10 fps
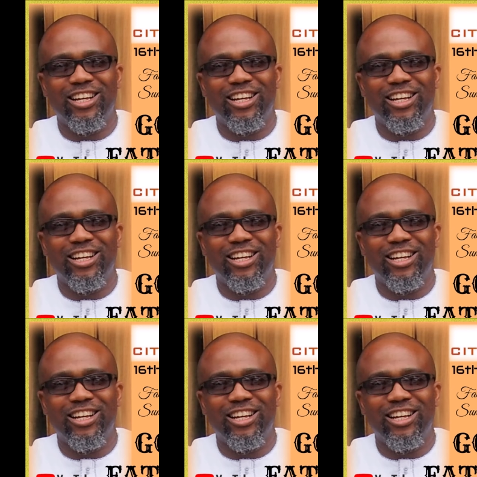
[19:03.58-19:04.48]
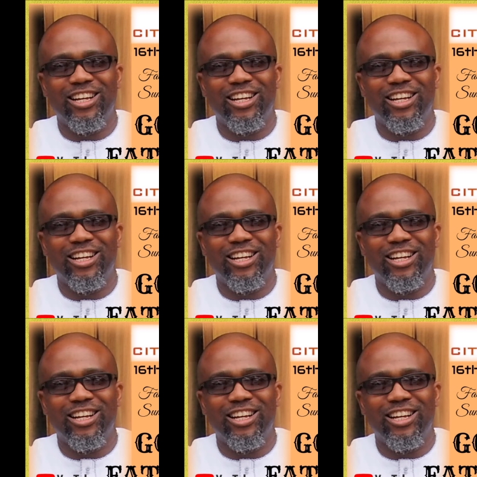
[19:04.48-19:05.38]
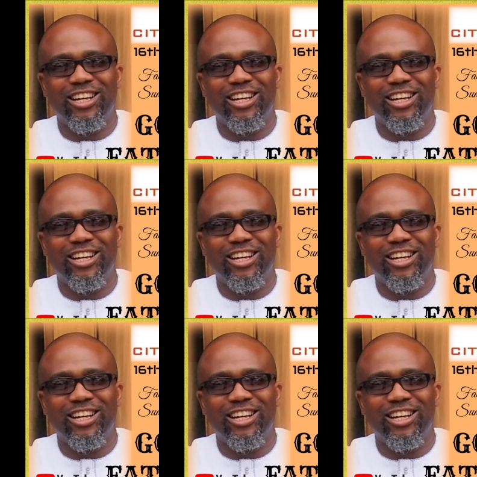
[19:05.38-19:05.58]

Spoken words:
Nobody speaks.